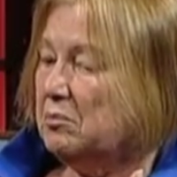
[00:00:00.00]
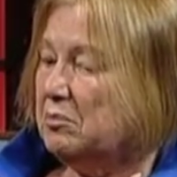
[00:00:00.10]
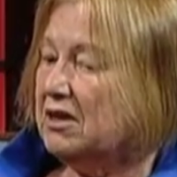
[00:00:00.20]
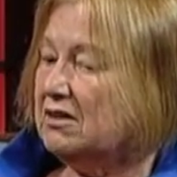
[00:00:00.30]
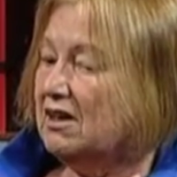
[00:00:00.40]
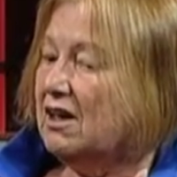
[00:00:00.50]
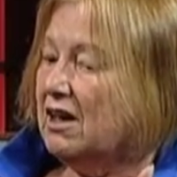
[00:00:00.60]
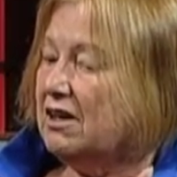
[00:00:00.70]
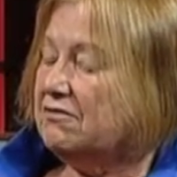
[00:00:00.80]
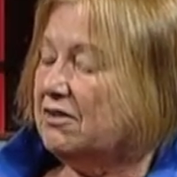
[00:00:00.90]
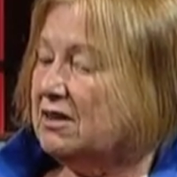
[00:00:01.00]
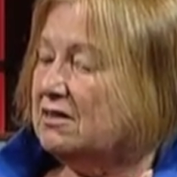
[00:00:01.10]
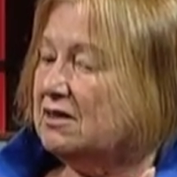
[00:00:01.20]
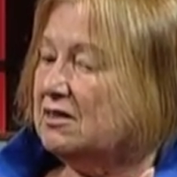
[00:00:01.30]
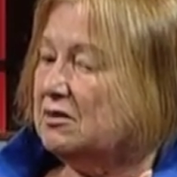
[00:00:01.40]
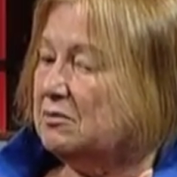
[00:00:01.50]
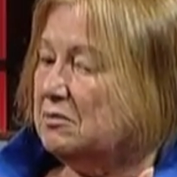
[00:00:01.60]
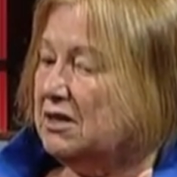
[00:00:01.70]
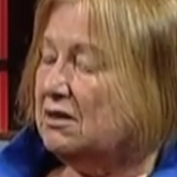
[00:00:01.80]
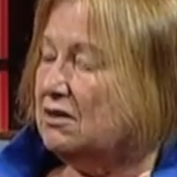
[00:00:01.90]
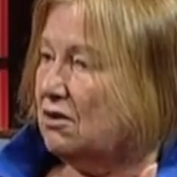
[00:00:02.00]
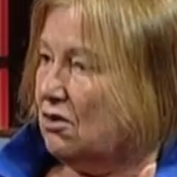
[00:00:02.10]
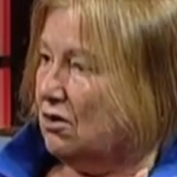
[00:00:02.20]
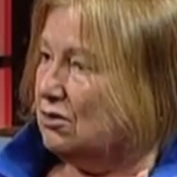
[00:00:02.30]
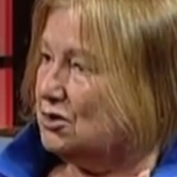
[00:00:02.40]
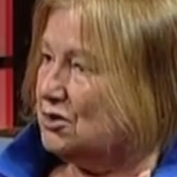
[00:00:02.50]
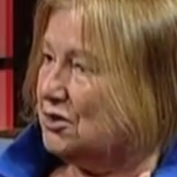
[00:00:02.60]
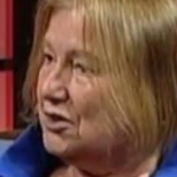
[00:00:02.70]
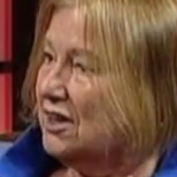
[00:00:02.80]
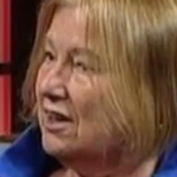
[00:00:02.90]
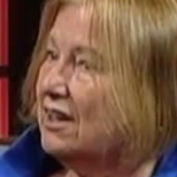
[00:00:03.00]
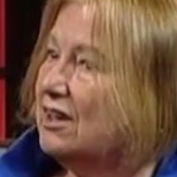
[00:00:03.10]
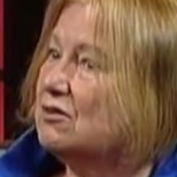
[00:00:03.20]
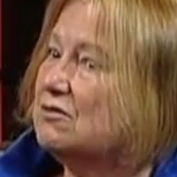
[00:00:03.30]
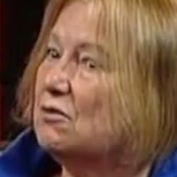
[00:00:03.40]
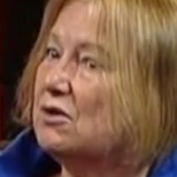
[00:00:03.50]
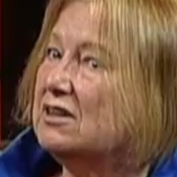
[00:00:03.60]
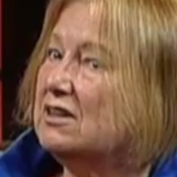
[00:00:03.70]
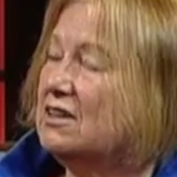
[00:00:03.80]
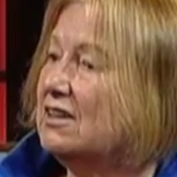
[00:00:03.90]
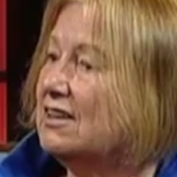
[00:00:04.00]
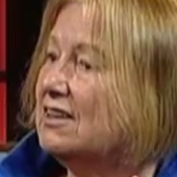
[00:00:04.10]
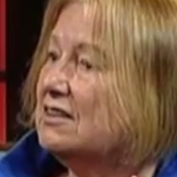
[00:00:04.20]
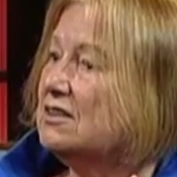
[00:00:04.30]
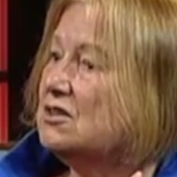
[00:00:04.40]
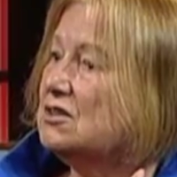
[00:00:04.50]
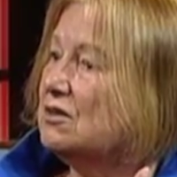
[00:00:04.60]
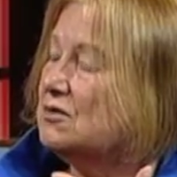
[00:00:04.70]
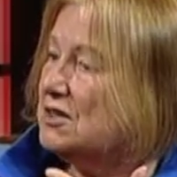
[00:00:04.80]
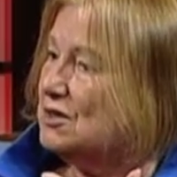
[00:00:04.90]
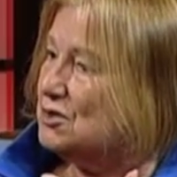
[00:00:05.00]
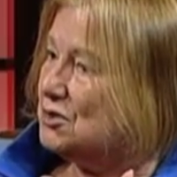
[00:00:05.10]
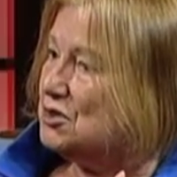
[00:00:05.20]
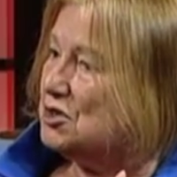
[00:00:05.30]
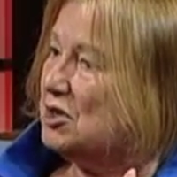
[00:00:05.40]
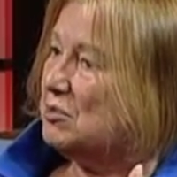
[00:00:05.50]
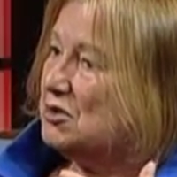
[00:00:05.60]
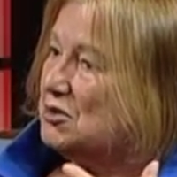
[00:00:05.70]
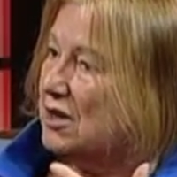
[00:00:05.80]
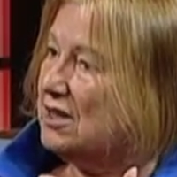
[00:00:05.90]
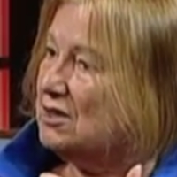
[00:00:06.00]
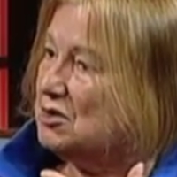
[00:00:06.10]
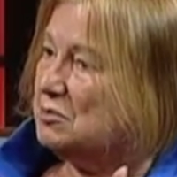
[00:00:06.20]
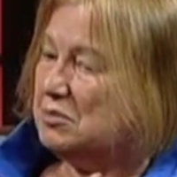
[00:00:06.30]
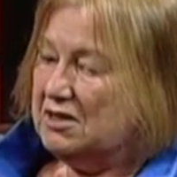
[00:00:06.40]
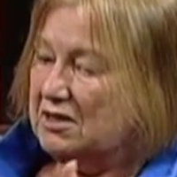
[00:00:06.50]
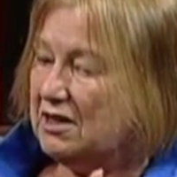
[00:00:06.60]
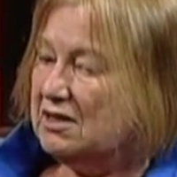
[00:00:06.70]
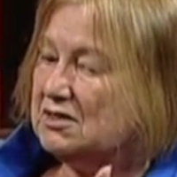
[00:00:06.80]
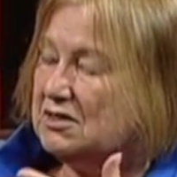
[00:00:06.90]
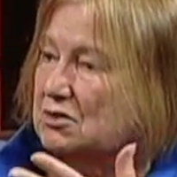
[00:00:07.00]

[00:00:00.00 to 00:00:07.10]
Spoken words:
But I find that the media culture and avoiding self-censorship and trying to be as